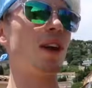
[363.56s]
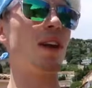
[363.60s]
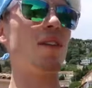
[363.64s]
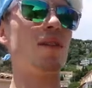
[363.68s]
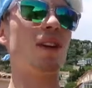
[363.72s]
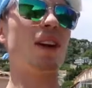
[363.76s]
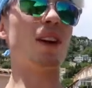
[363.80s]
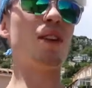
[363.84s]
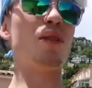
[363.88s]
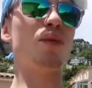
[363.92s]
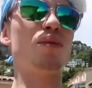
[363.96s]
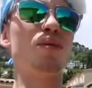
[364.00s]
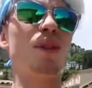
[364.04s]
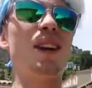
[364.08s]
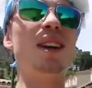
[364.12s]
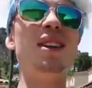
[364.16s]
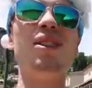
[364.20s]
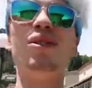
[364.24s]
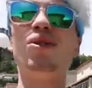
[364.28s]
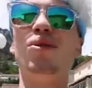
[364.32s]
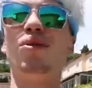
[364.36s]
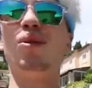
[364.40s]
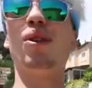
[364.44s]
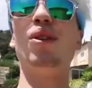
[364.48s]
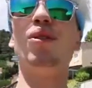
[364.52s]
you have like a
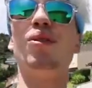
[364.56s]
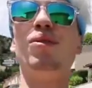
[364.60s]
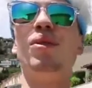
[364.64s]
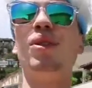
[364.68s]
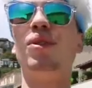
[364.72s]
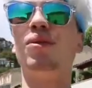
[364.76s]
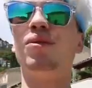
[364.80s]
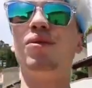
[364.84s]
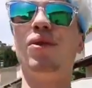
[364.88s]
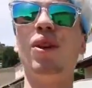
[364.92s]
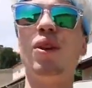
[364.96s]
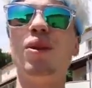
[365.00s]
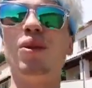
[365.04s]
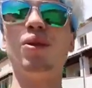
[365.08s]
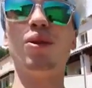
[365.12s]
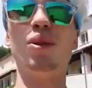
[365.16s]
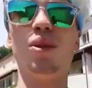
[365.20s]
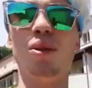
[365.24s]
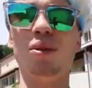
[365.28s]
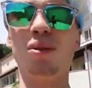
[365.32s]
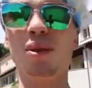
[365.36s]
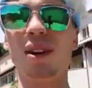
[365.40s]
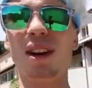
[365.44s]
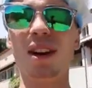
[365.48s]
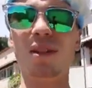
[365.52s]
Range Rover
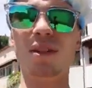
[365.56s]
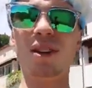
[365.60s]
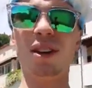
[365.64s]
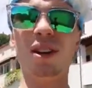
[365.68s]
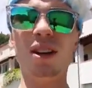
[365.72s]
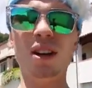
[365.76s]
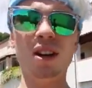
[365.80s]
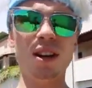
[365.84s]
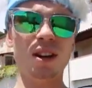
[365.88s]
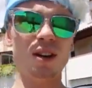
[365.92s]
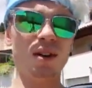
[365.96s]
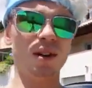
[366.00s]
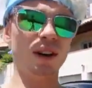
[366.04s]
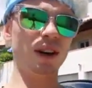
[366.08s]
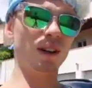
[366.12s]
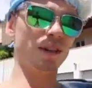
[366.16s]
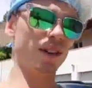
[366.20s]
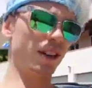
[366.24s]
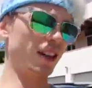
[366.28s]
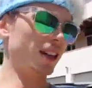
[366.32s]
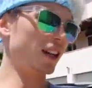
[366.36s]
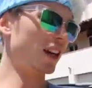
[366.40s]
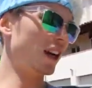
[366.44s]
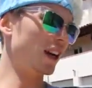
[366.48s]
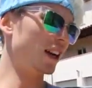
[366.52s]
Vogue or whatever or
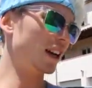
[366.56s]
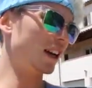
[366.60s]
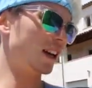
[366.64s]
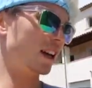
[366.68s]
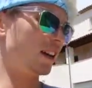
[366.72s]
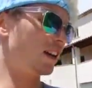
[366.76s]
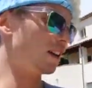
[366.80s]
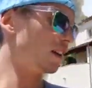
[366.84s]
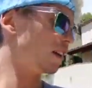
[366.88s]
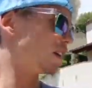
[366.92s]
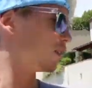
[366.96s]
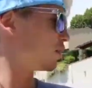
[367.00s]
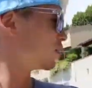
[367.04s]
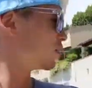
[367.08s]
even a Cayenne